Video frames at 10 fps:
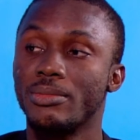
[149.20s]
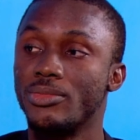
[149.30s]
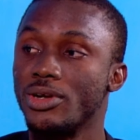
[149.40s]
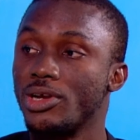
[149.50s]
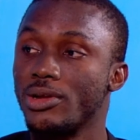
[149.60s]

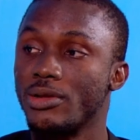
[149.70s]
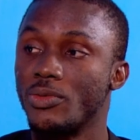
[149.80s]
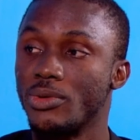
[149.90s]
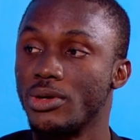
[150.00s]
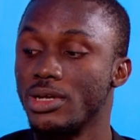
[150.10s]

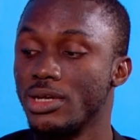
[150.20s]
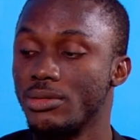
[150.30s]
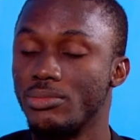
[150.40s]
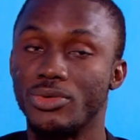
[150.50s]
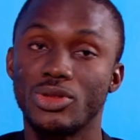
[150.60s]
bringing,
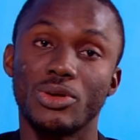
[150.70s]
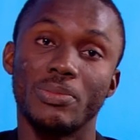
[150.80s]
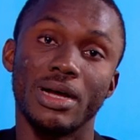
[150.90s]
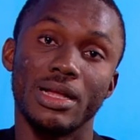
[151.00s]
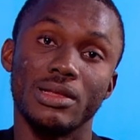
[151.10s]
we brought
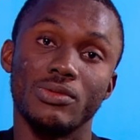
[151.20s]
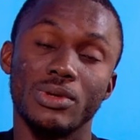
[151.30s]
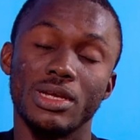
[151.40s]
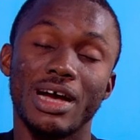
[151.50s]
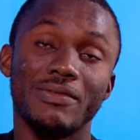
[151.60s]
up, and
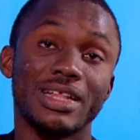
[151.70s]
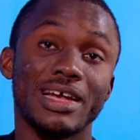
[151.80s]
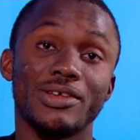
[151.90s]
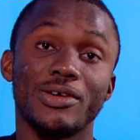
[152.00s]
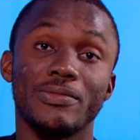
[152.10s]
we have an
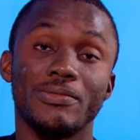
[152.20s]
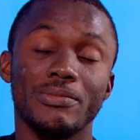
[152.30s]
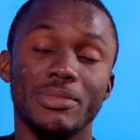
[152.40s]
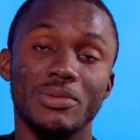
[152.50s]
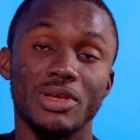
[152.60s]
idea of
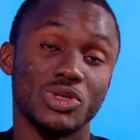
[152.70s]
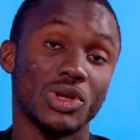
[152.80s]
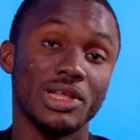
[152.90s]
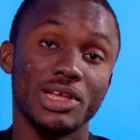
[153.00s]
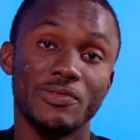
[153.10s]
maybe
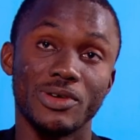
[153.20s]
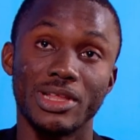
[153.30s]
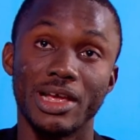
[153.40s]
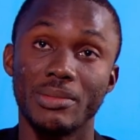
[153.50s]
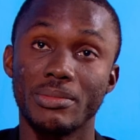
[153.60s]
installing it for
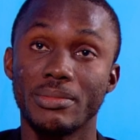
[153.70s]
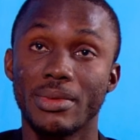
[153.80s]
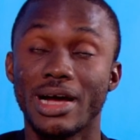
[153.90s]
them